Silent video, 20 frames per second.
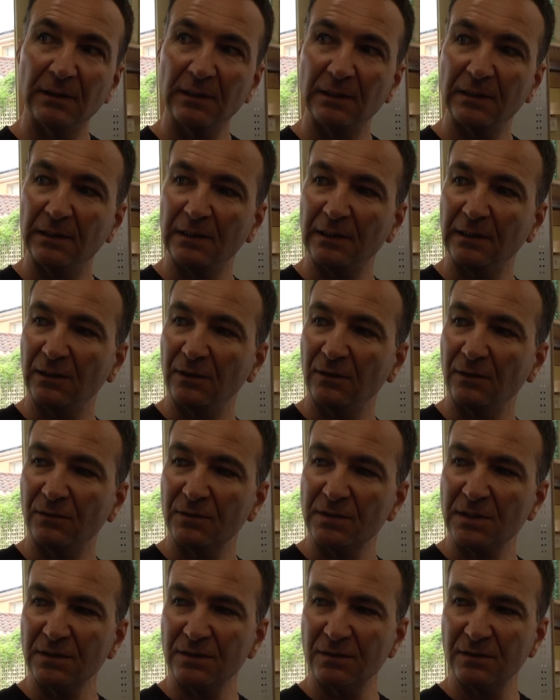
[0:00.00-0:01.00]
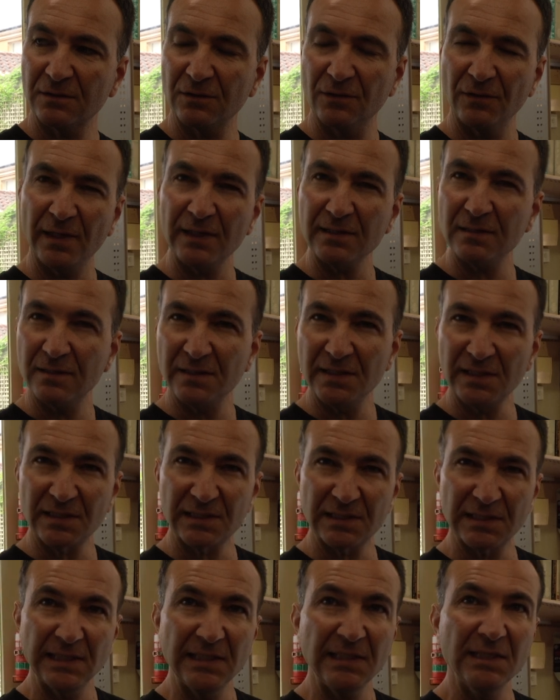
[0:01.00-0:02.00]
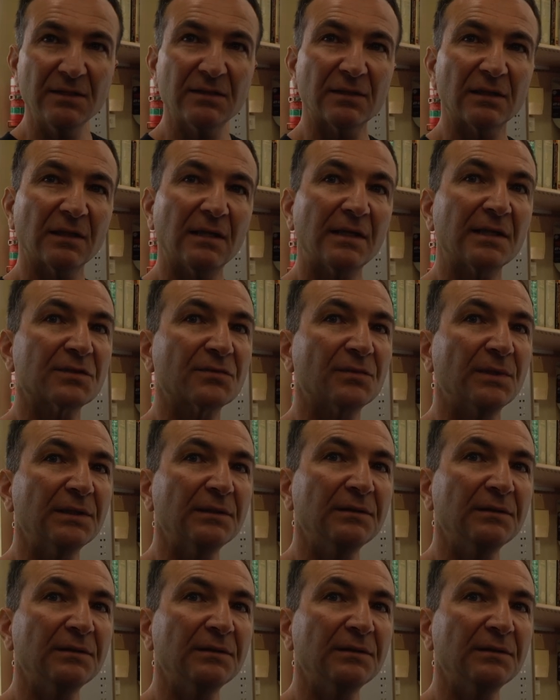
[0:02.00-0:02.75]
Was it 2016, the last one?